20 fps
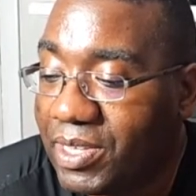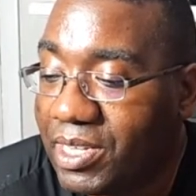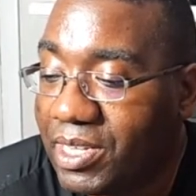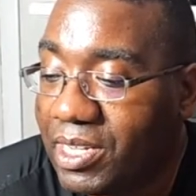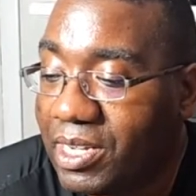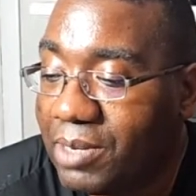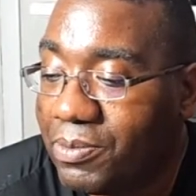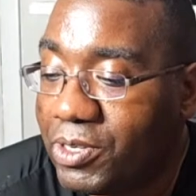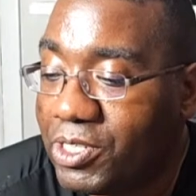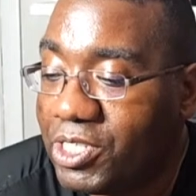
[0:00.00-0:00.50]

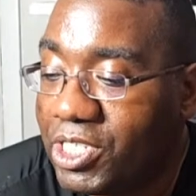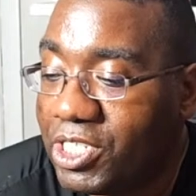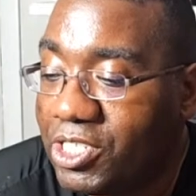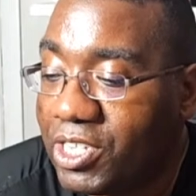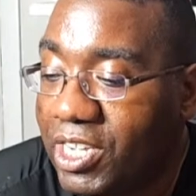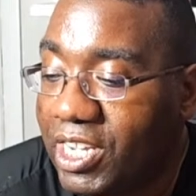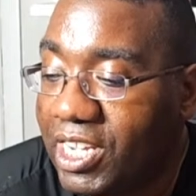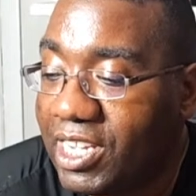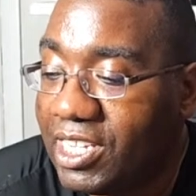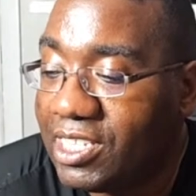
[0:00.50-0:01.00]
Appreciate you
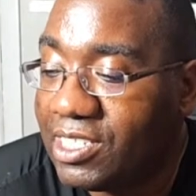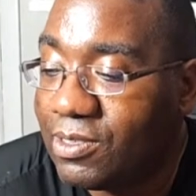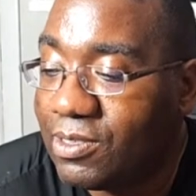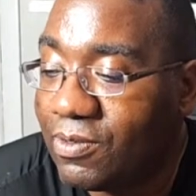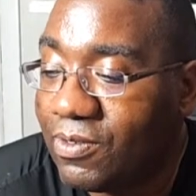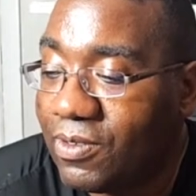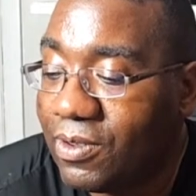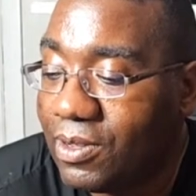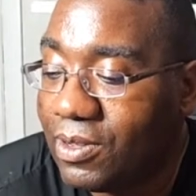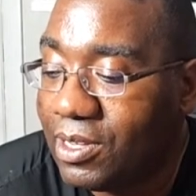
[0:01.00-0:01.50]
guys.
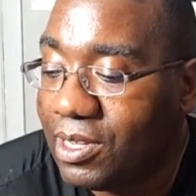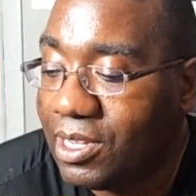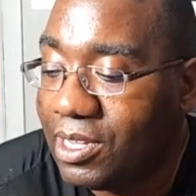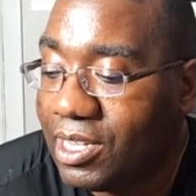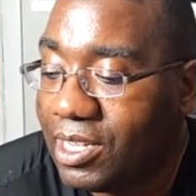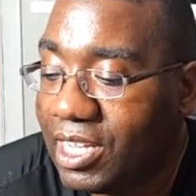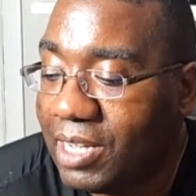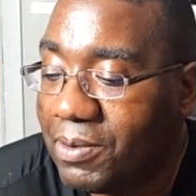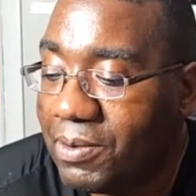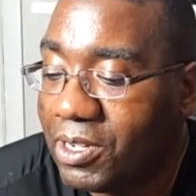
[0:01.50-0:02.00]

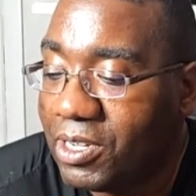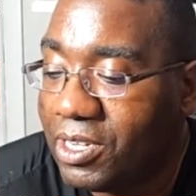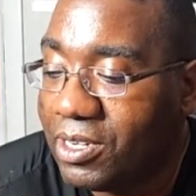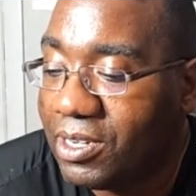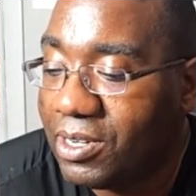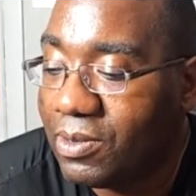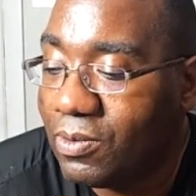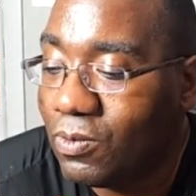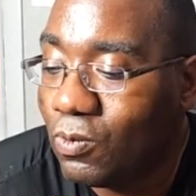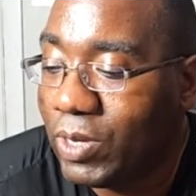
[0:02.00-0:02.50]
Have a
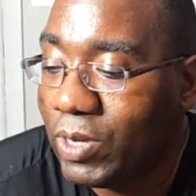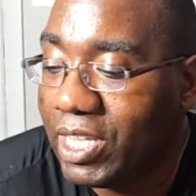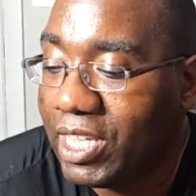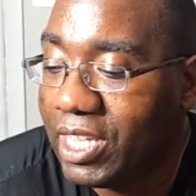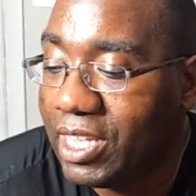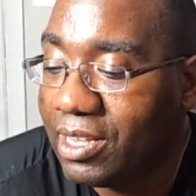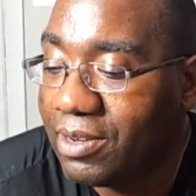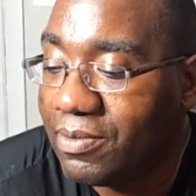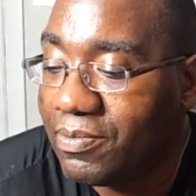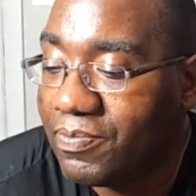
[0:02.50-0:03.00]
good
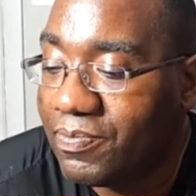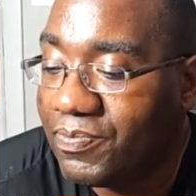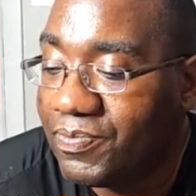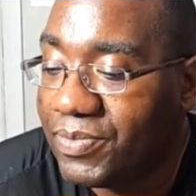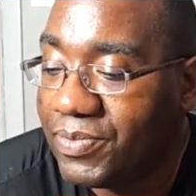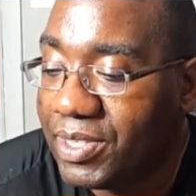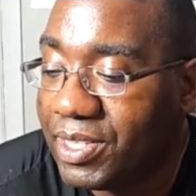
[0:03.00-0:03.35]
weekend.